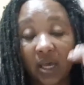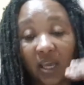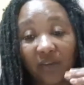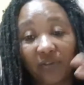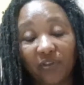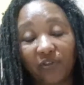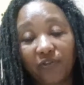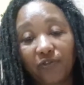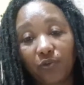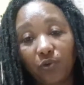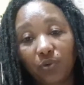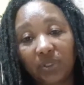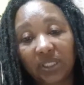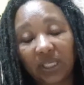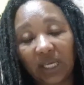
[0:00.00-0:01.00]
If the
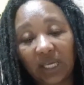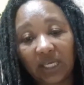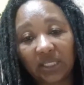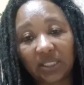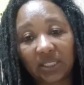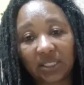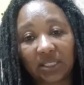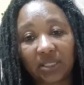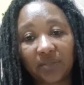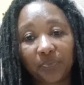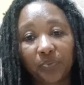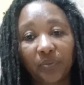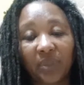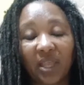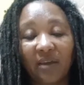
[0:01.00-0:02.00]
fruit is
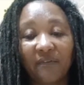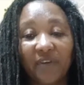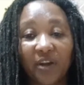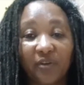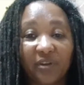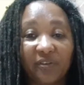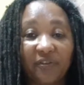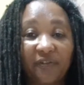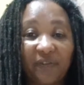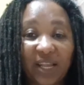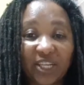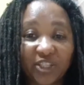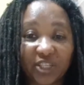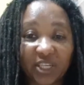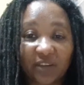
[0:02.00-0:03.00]
very
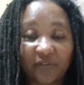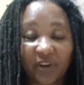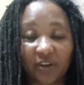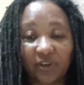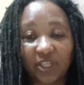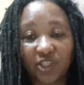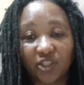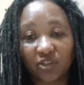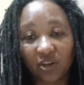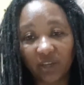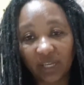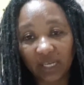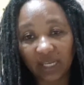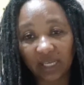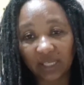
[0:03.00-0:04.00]
fleshy, very
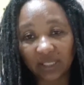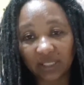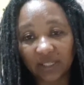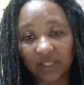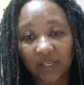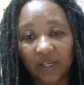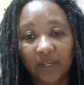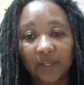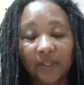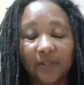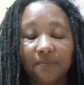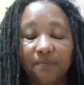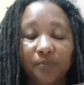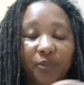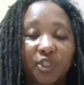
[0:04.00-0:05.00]
succulent,
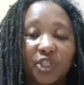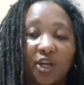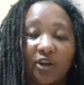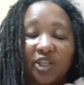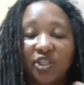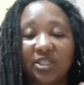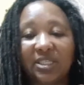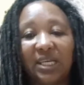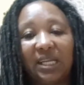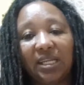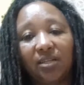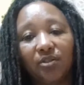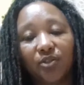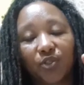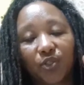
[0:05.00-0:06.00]
just a
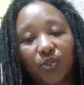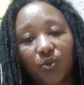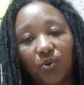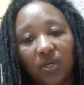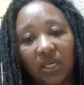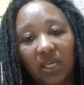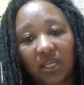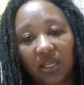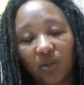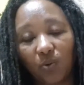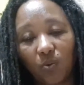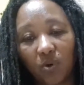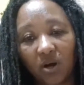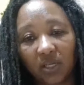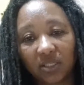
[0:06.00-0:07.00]
little soaking
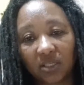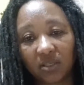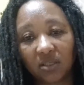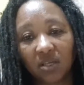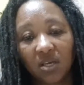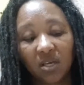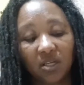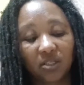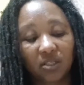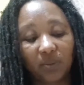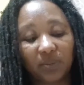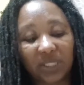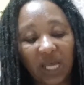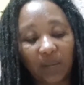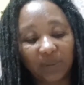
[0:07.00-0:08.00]
in water
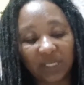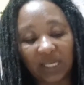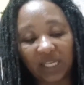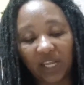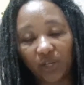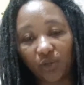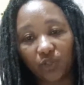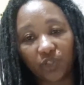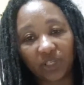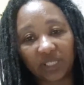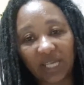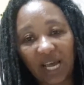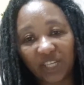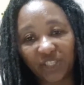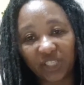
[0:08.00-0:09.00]
sometimes, and then you
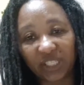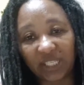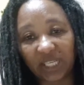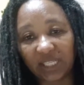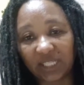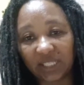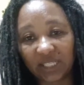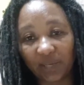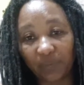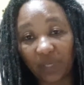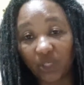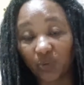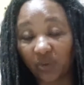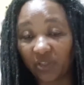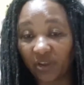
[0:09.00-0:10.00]
just agitate it a
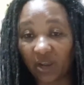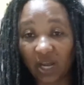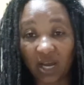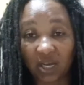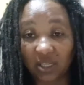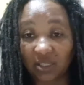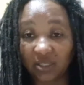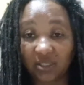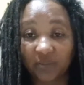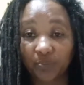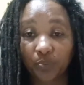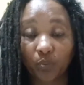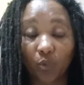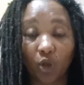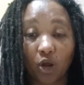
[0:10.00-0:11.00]
bit with your hand
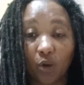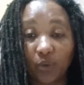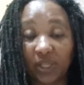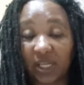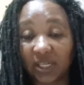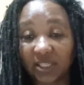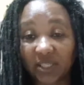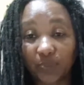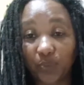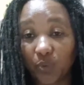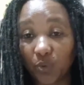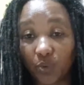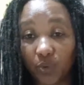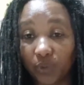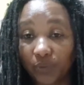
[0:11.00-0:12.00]
or with a
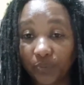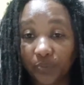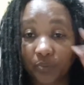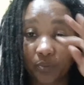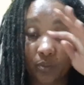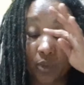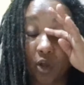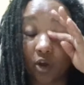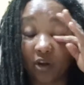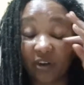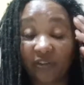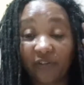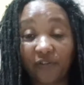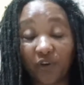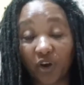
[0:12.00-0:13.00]
spoon or a
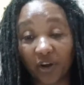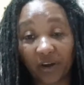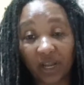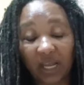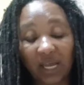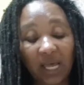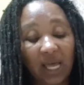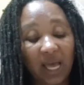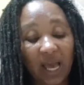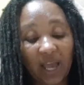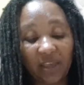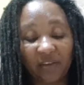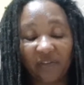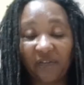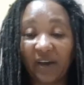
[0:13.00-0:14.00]
fork,
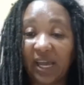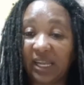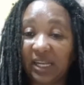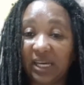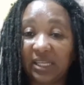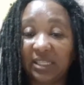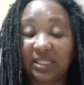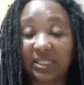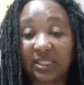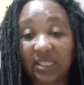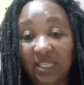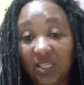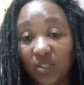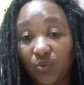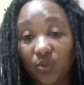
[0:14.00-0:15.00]
and you find that the
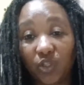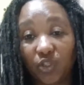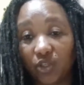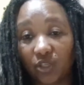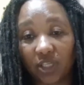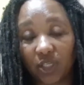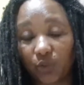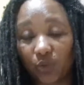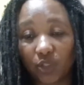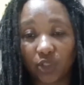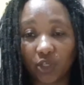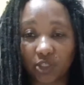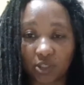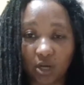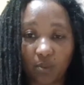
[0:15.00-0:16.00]
seeds will just, it will
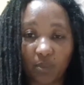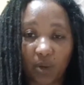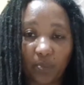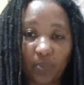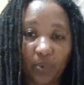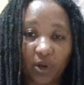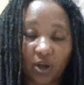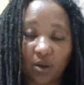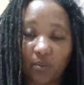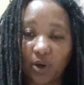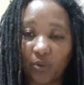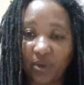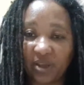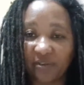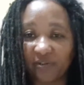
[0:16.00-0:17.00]
just come up, come
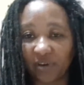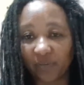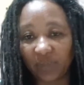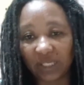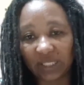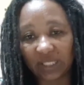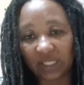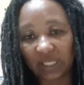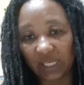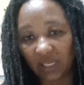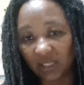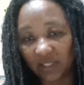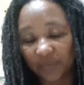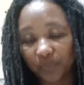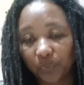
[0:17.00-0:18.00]
away from the
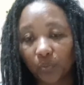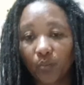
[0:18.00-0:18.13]
seeds.